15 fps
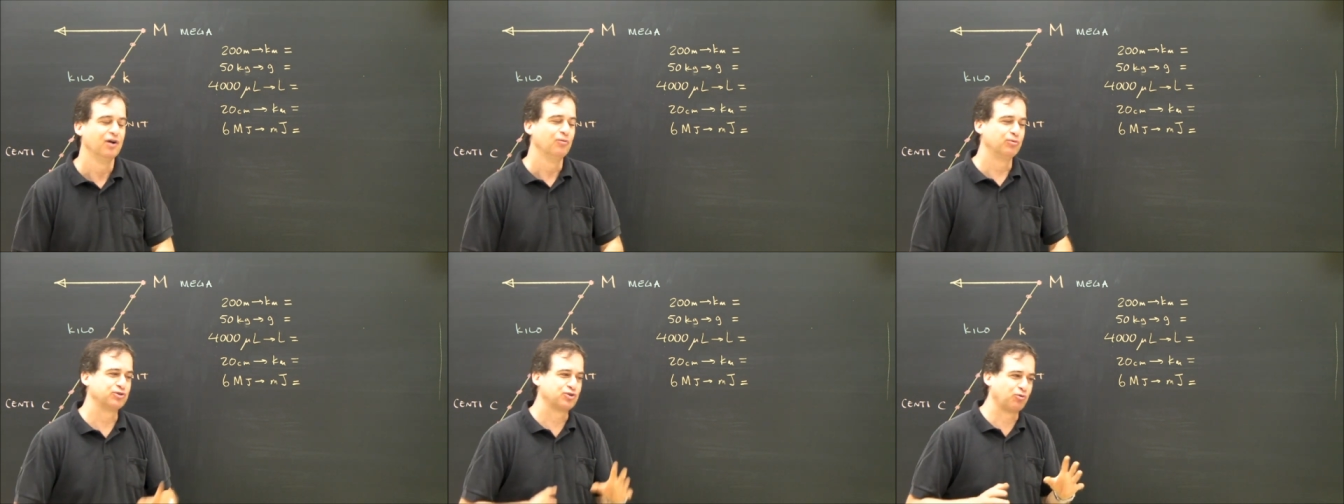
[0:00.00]

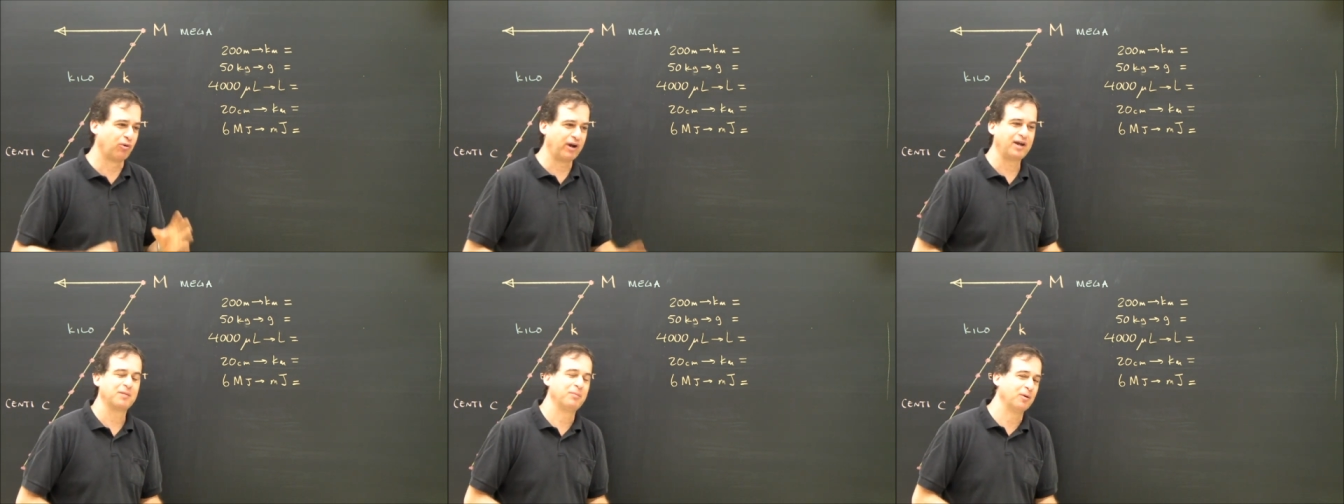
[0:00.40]
What's
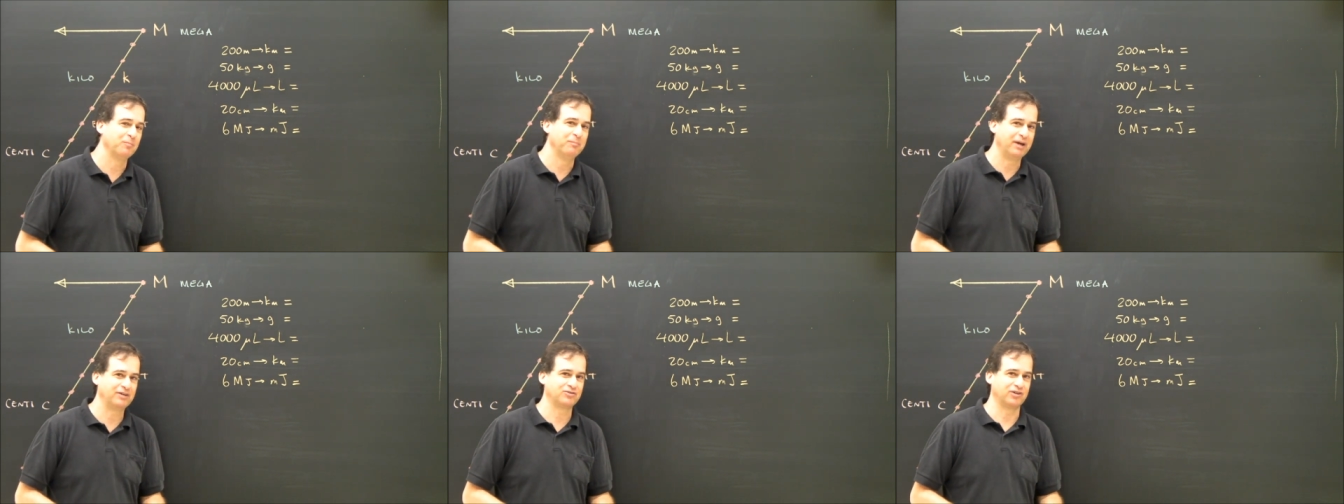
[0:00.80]
great about
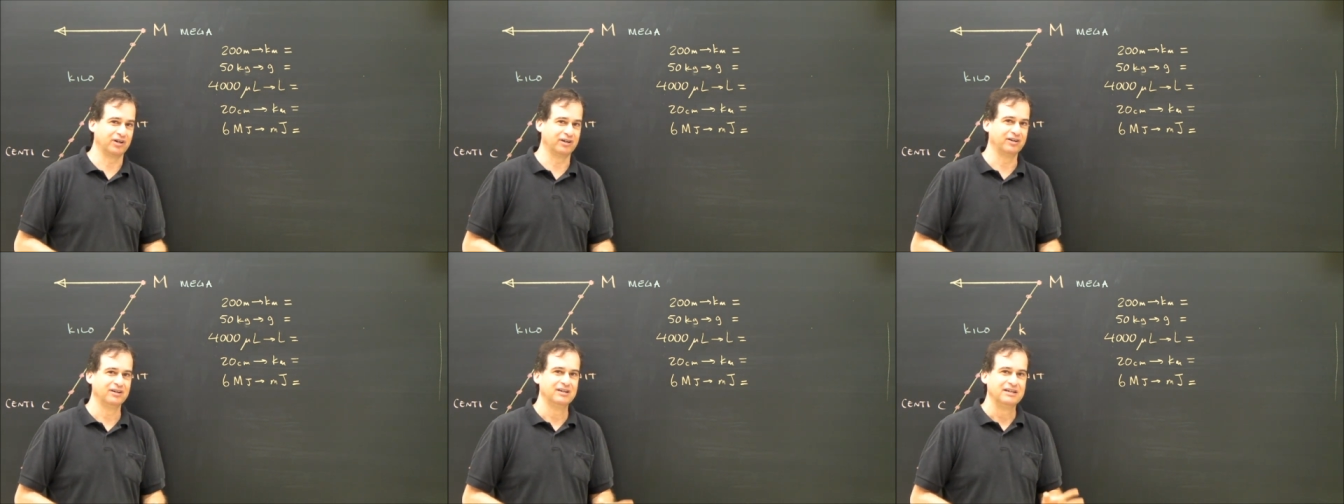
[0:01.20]
metric
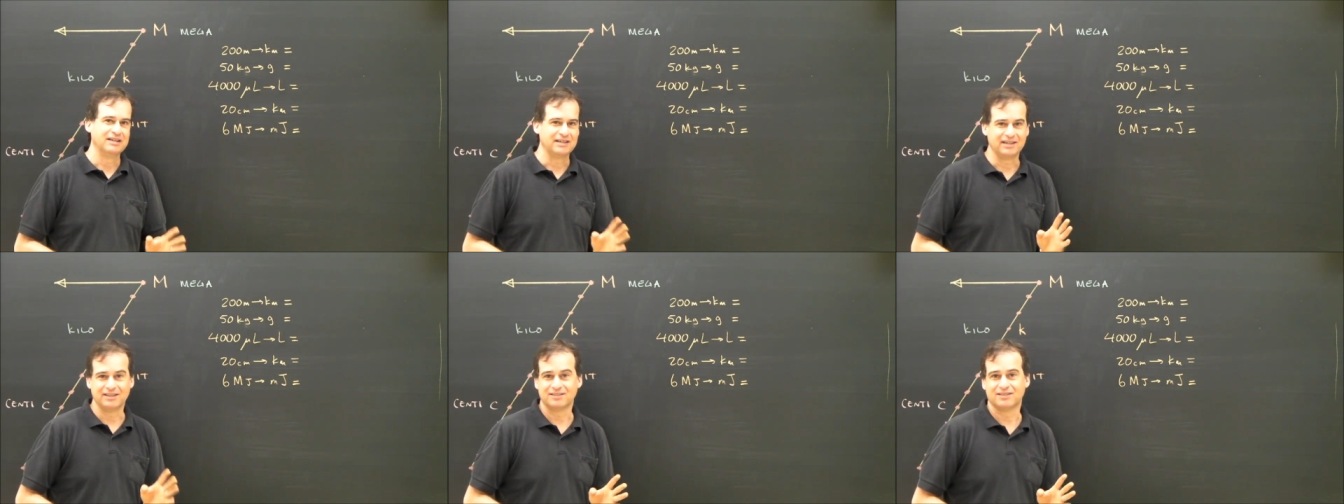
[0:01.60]

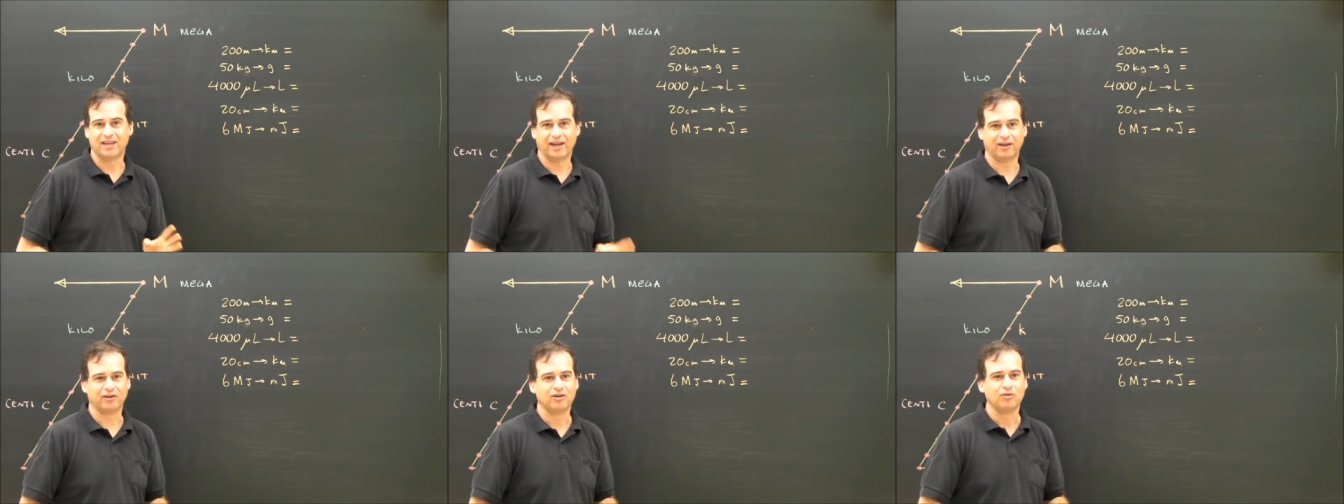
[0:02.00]
is
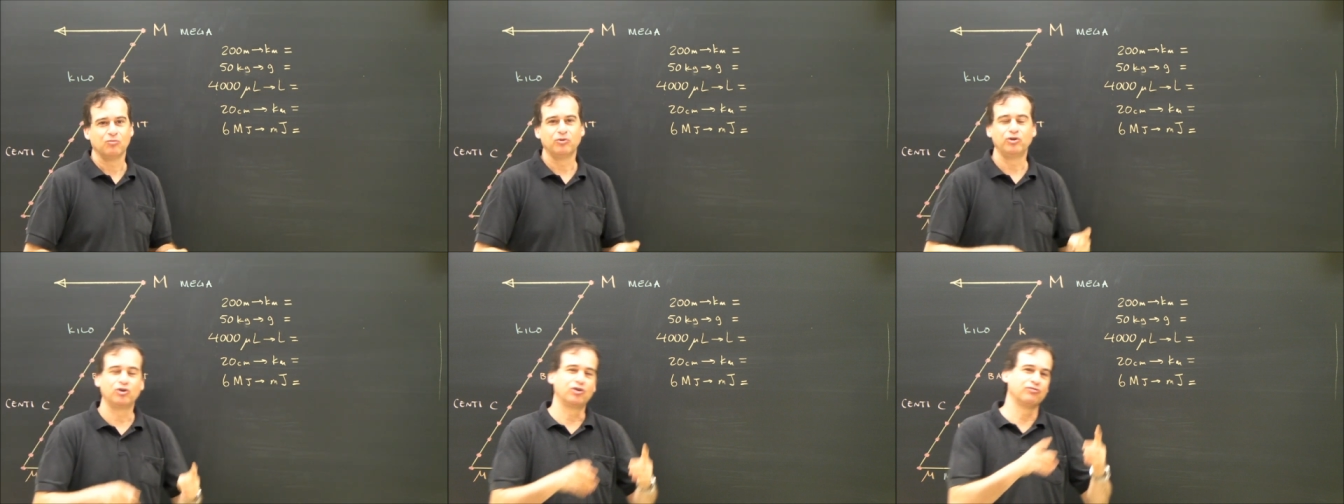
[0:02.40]
that
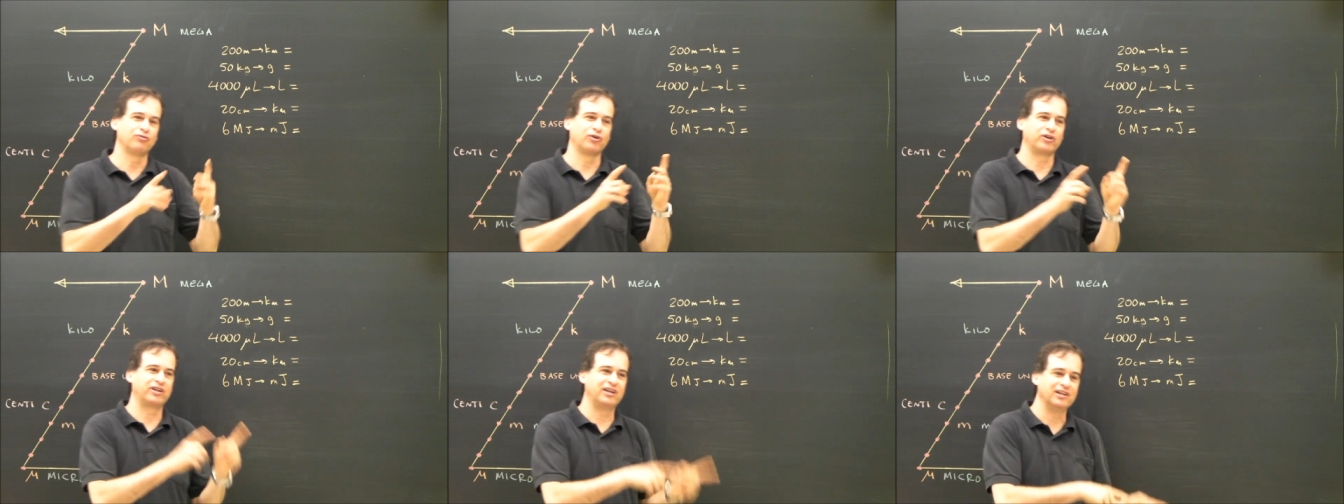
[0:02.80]
when you
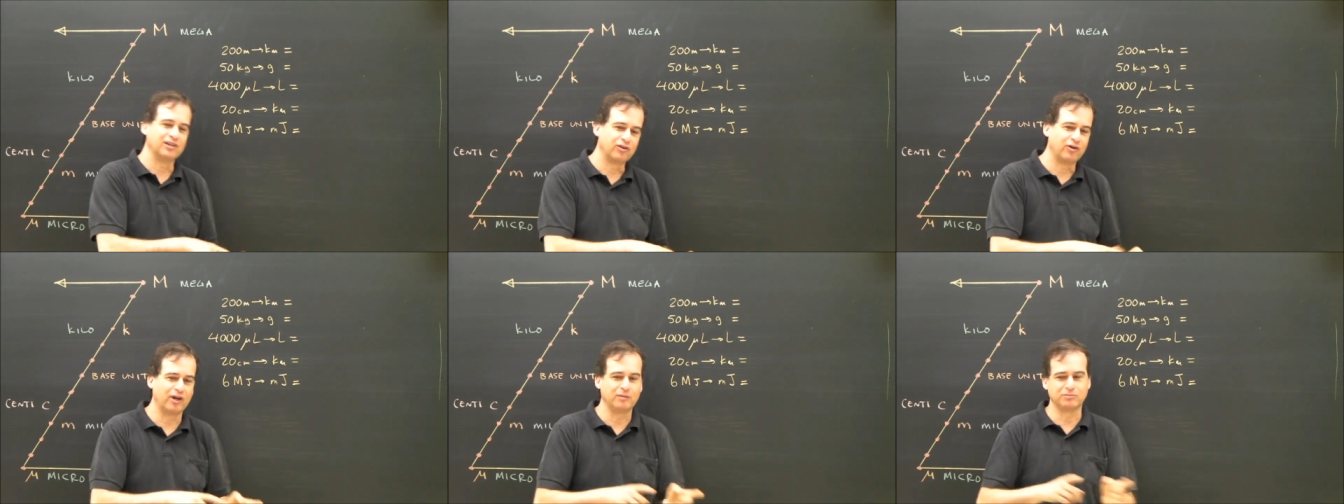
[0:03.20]
convert
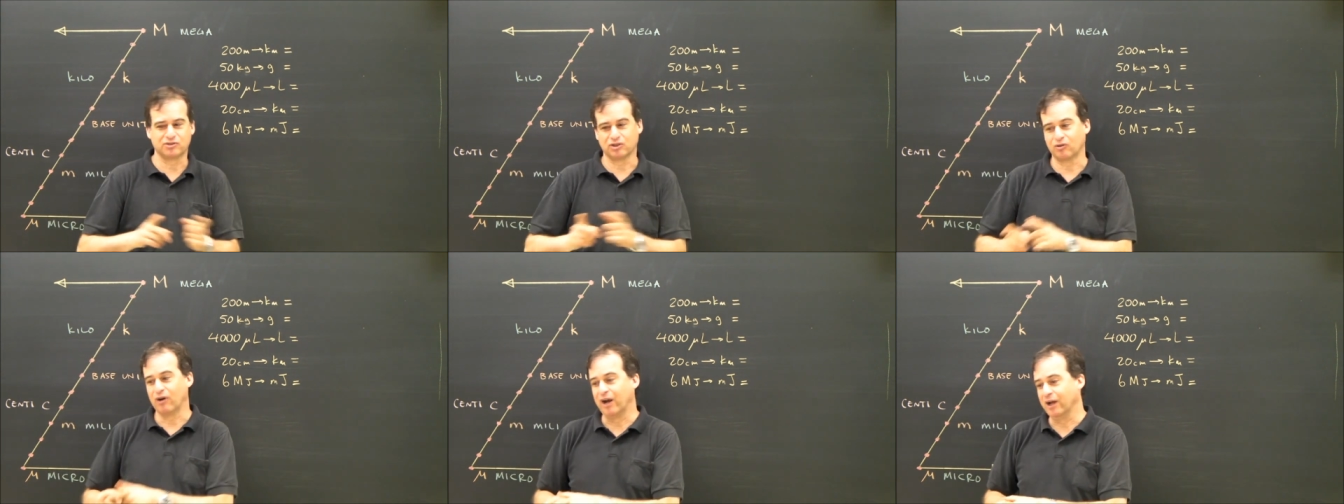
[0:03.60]
kilograms
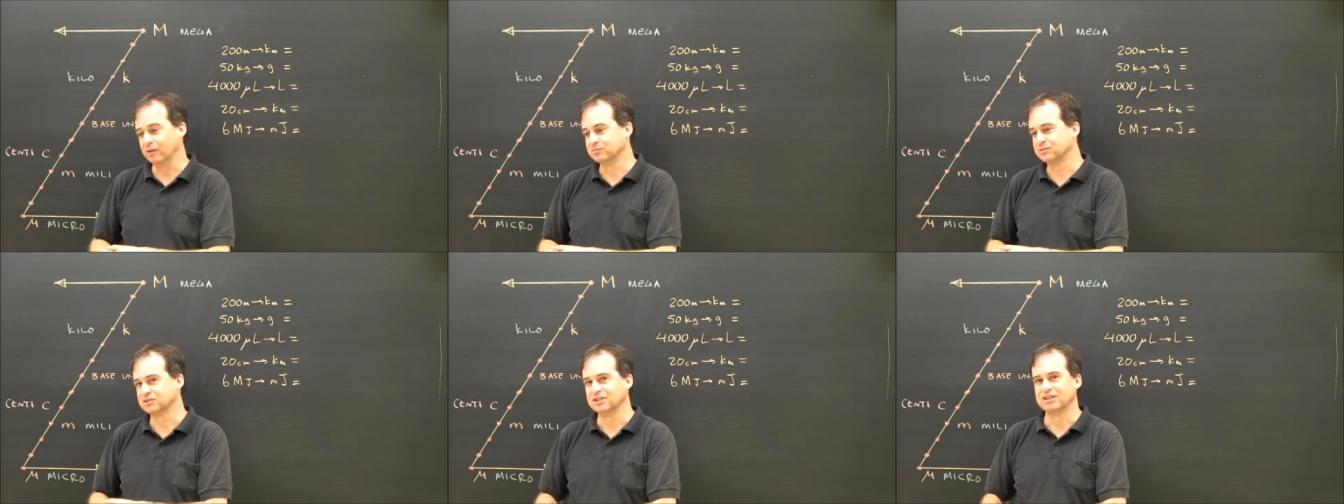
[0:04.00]
to
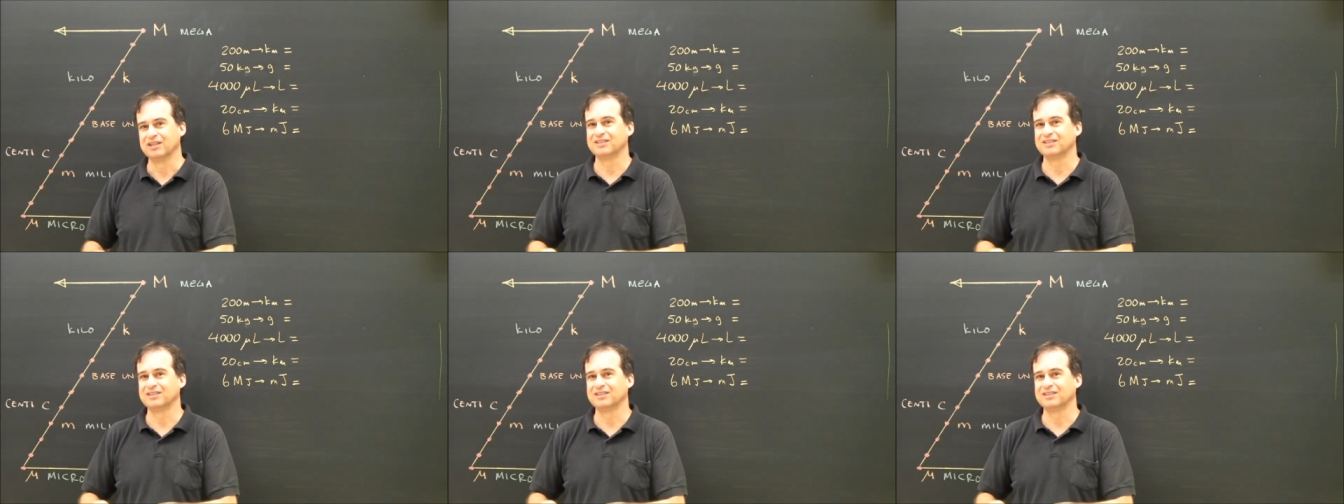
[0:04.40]
grams,